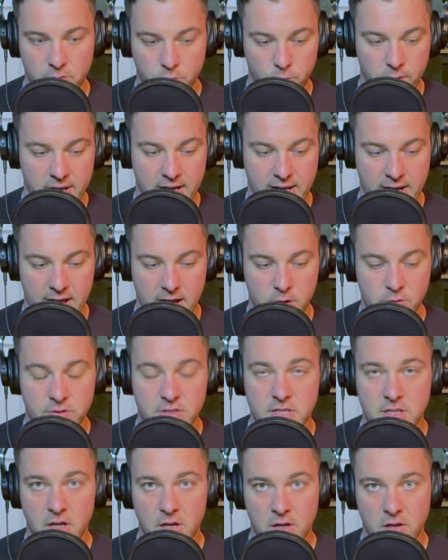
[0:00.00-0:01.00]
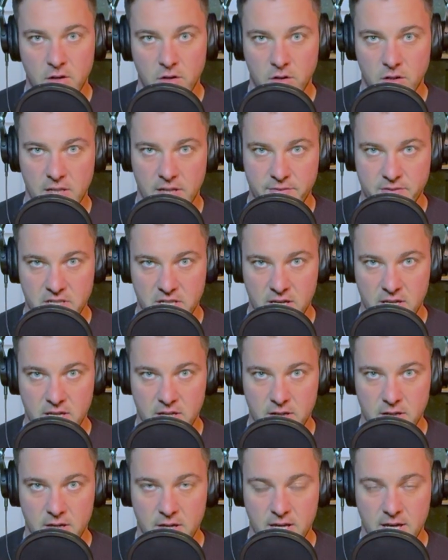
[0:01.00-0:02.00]
Wigan out, Hull FC
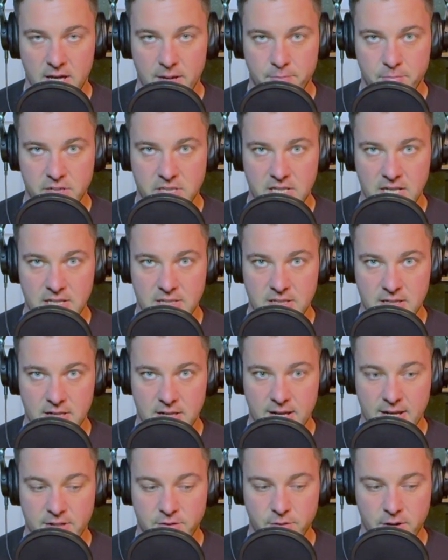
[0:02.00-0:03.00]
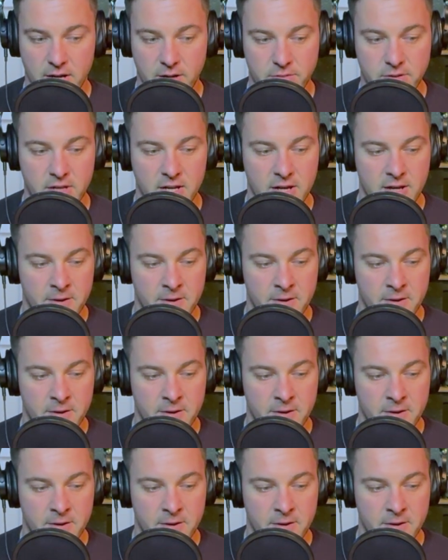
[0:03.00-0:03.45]
proceed to the next round.